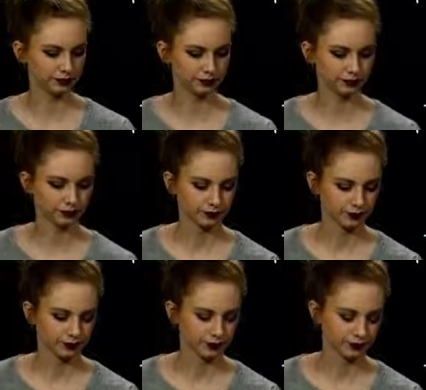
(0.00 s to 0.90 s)

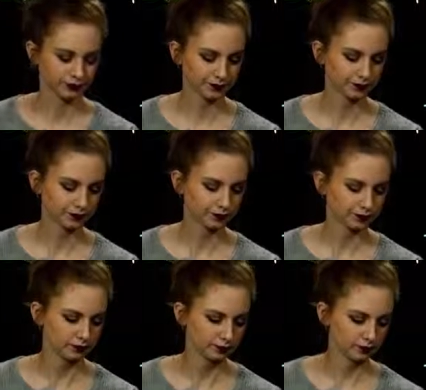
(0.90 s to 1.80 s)

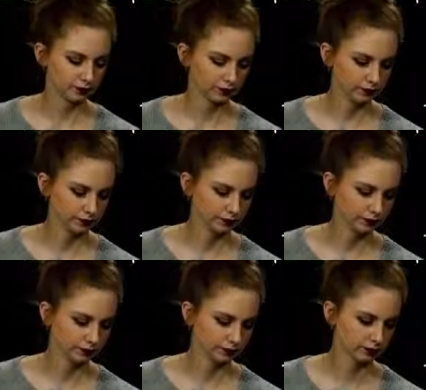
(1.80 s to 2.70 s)

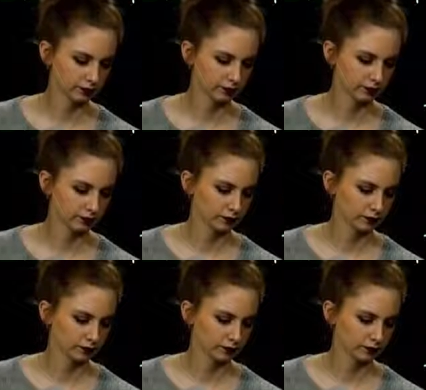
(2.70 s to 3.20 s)
No one is speaking in this clip.